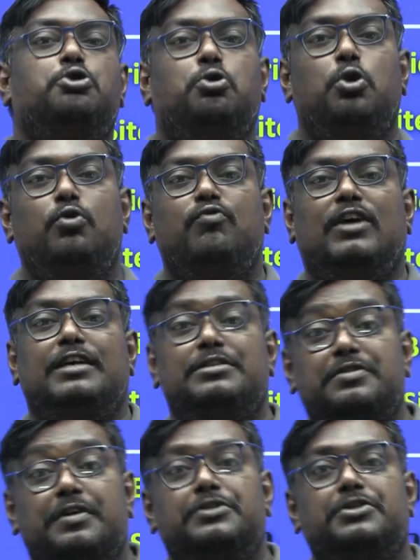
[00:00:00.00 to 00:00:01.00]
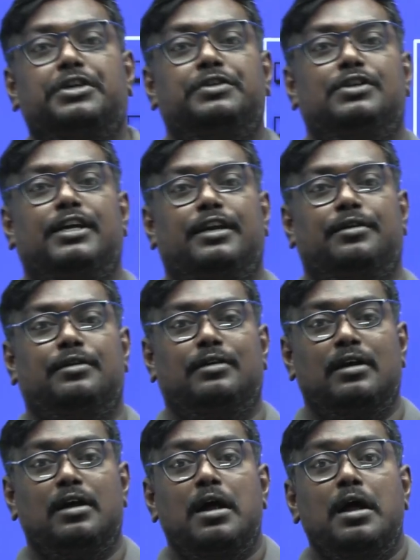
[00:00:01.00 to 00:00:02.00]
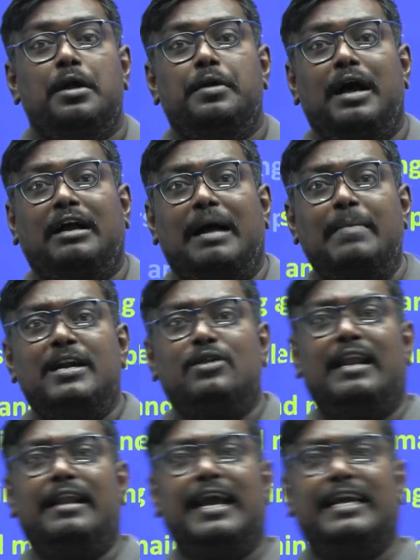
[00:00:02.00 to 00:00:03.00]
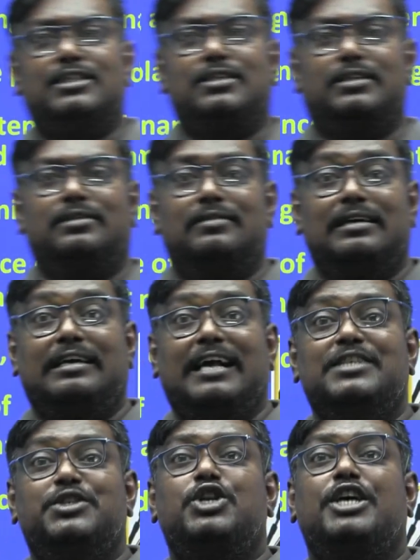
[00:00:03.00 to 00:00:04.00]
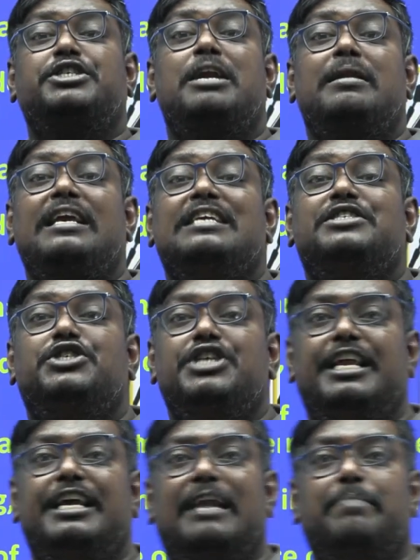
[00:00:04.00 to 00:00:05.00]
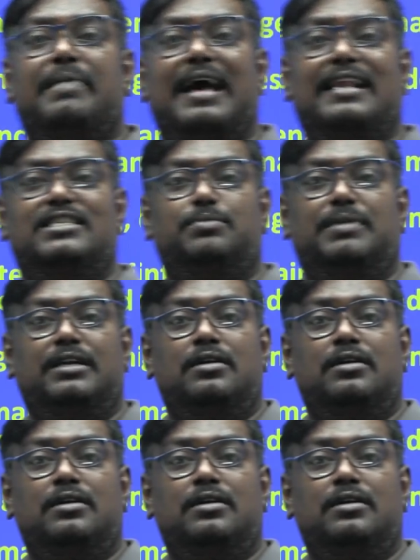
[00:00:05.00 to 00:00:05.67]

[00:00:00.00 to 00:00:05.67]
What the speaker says: look for a structural engineer. Now, coming to the next, construction engineering and management.